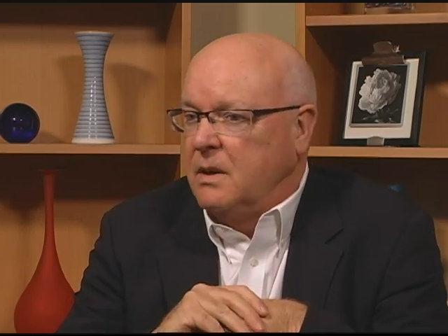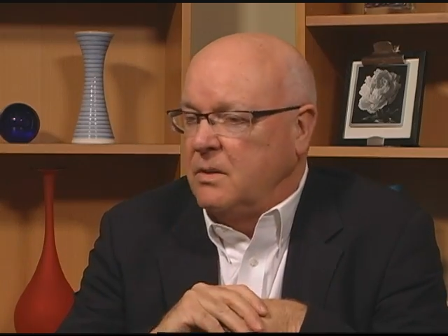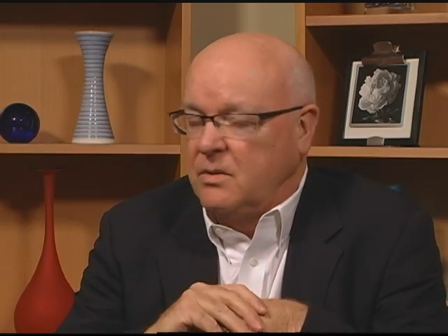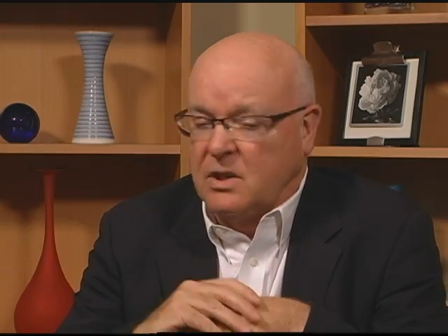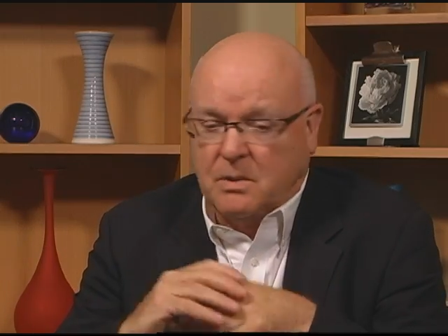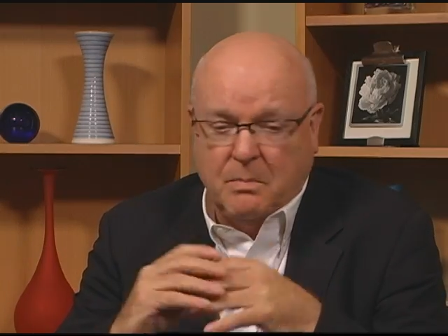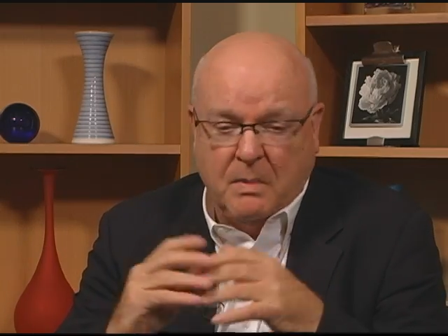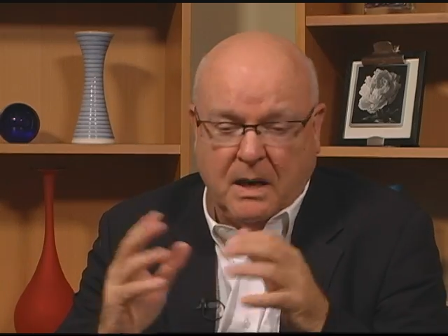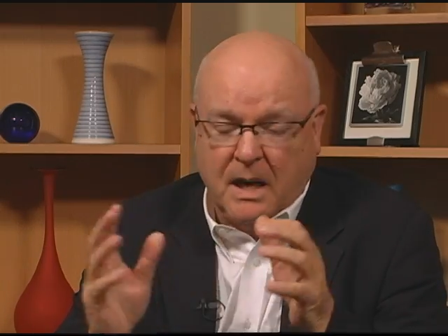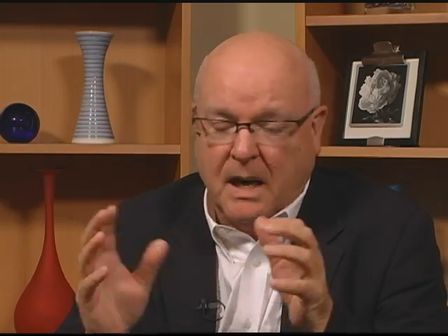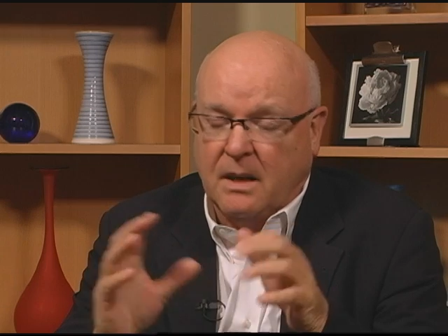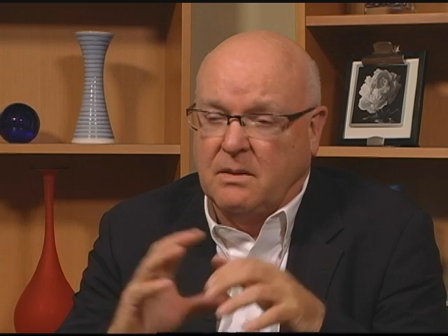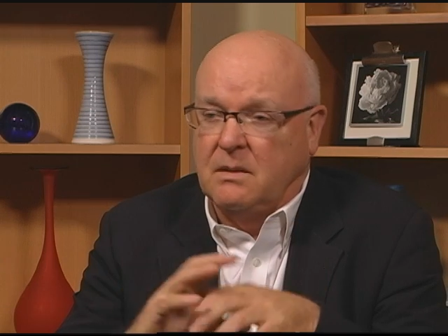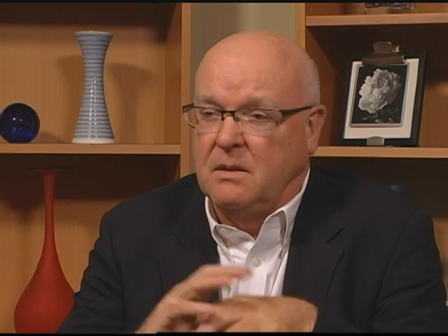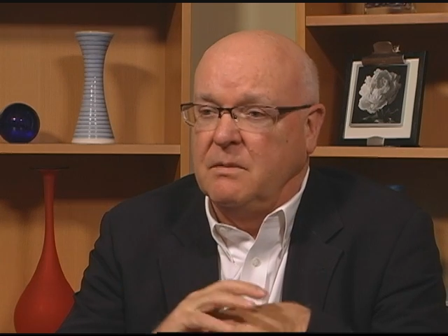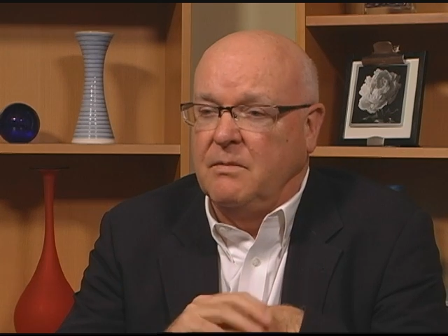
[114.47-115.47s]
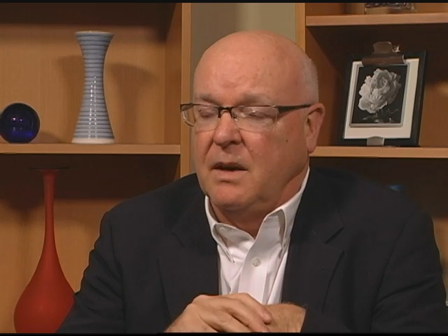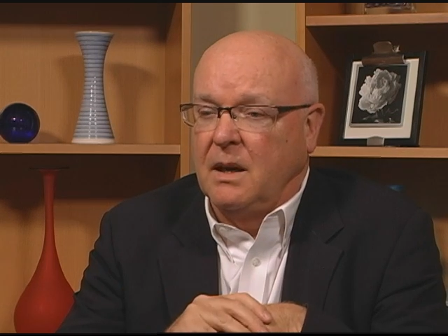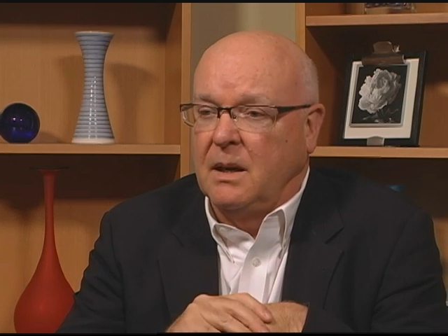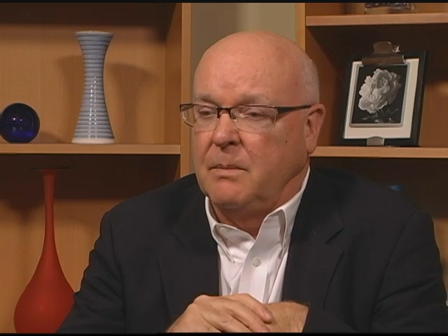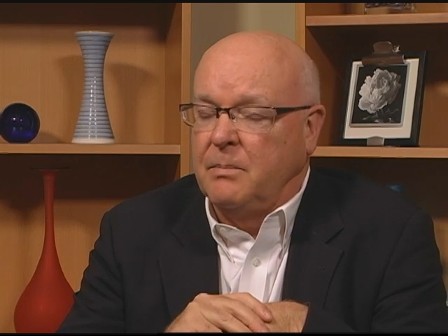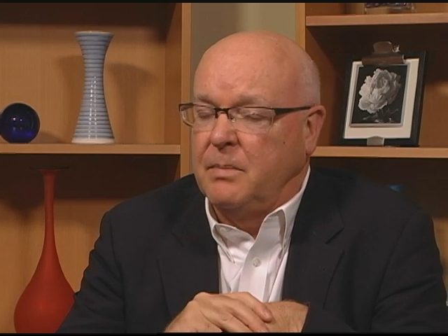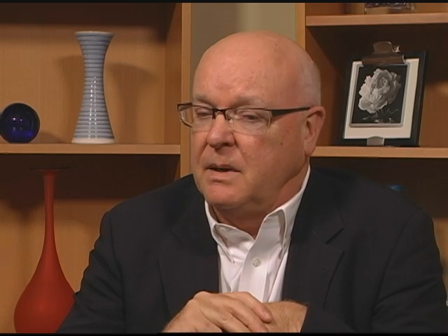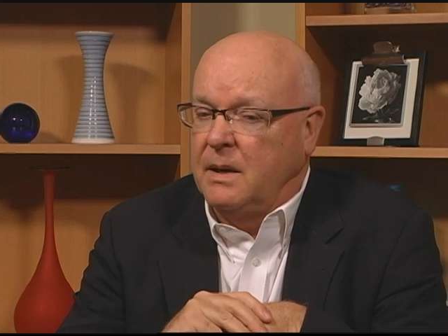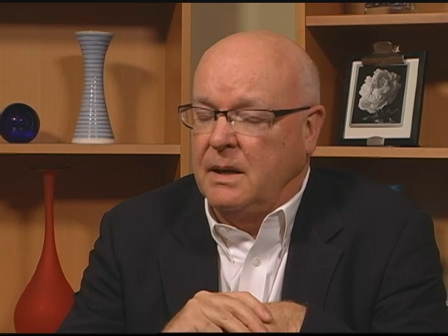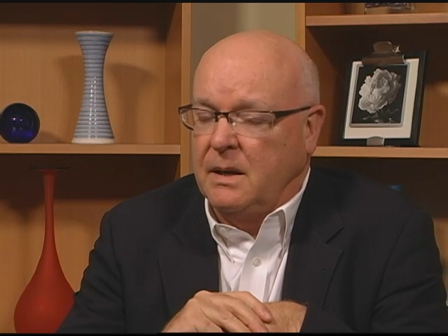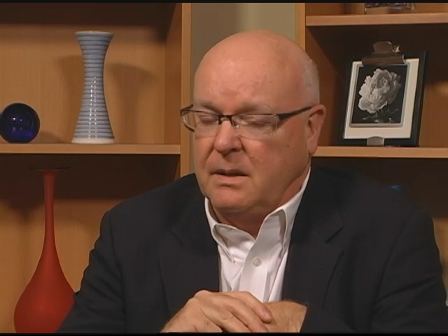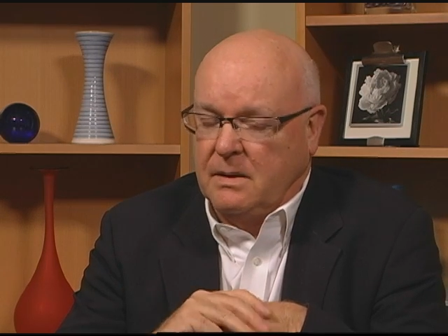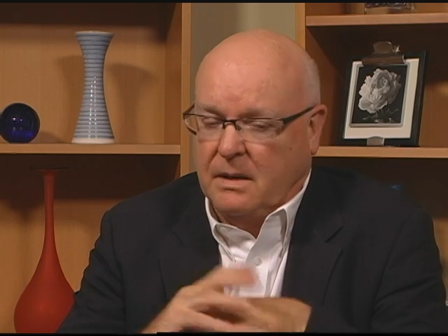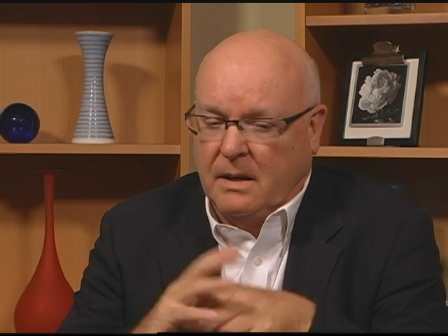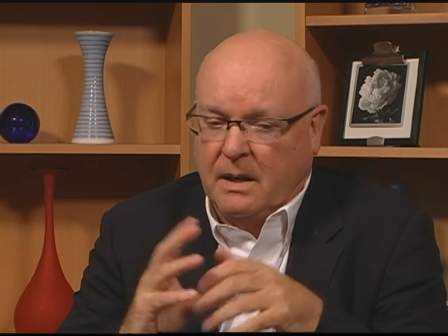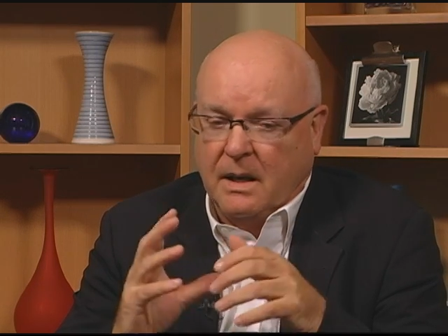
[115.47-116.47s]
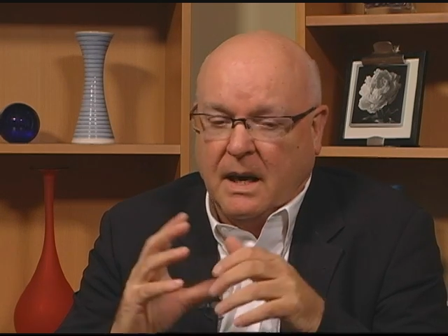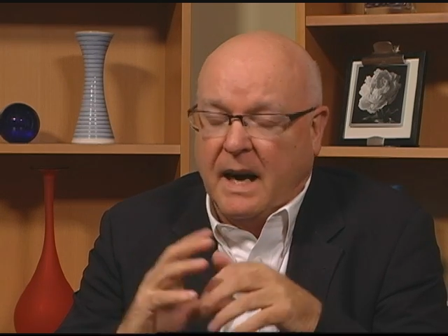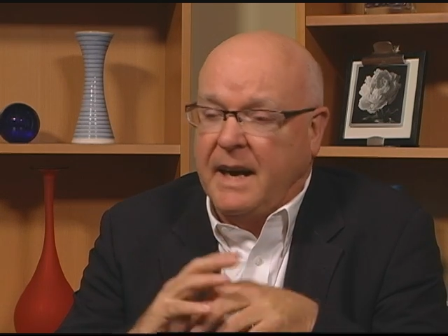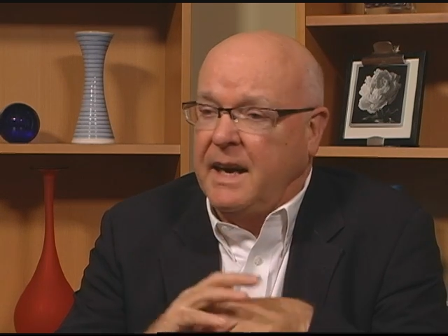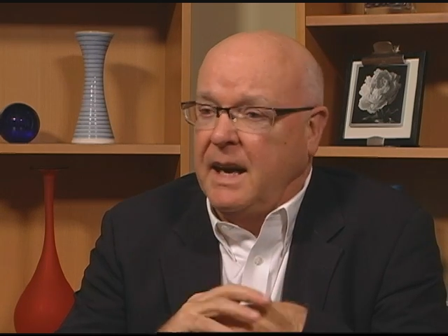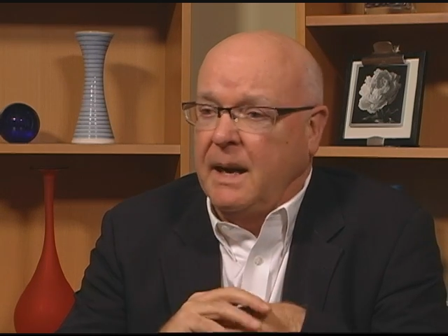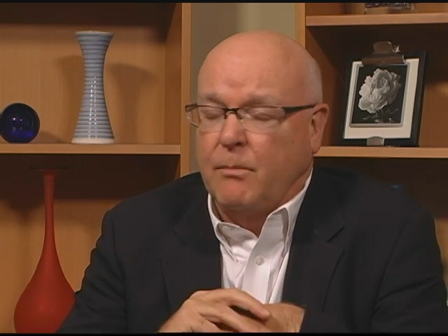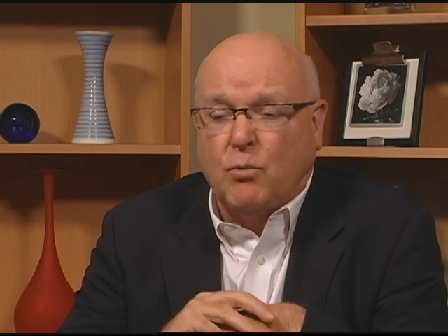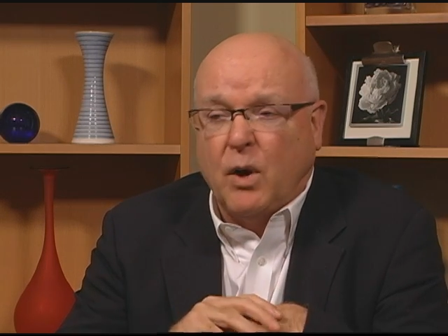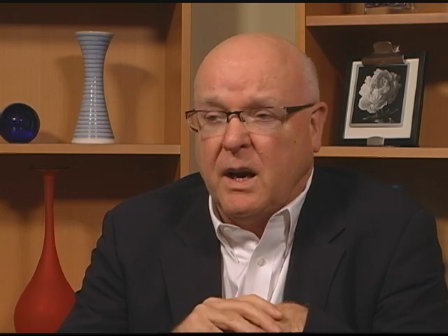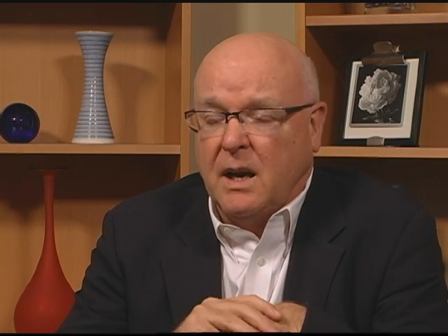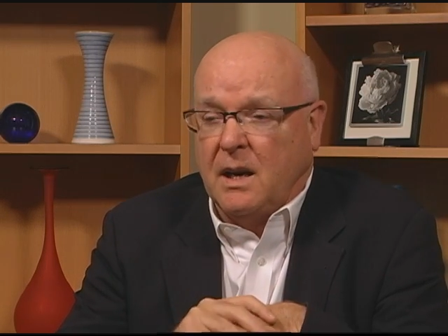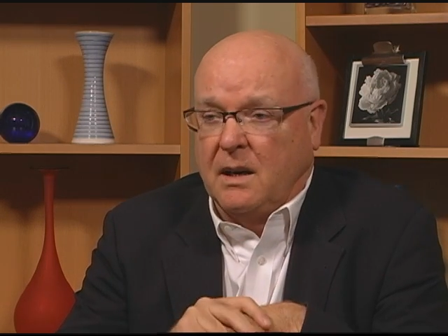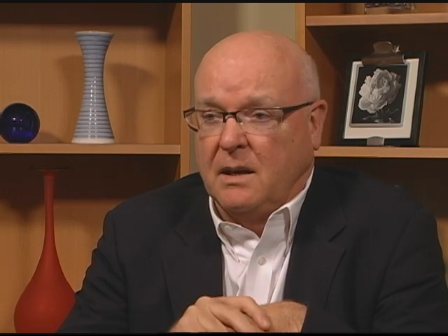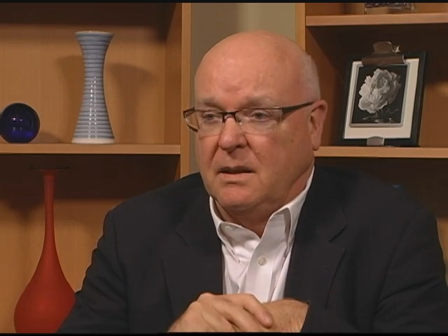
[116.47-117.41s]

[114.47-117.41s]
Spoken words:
just began to develop, and I kept writing.